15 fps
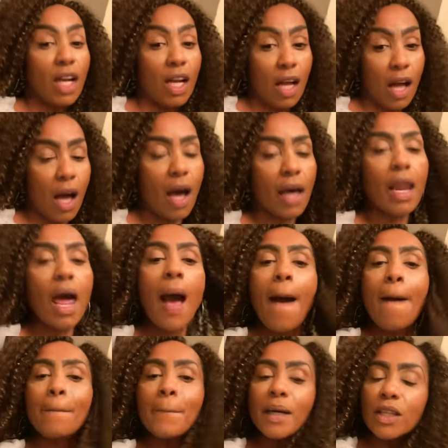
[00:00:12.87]
Khan.
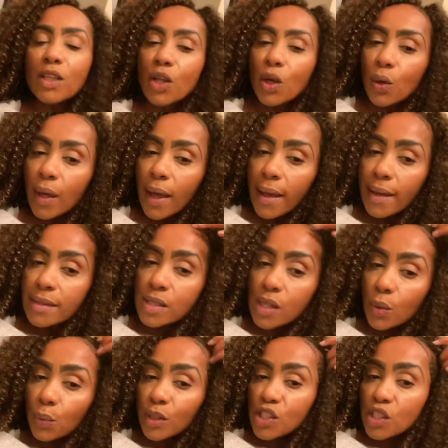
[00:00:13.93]
But no, guys,
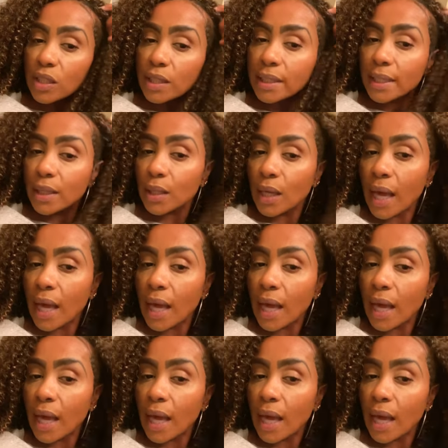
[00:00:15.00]
originally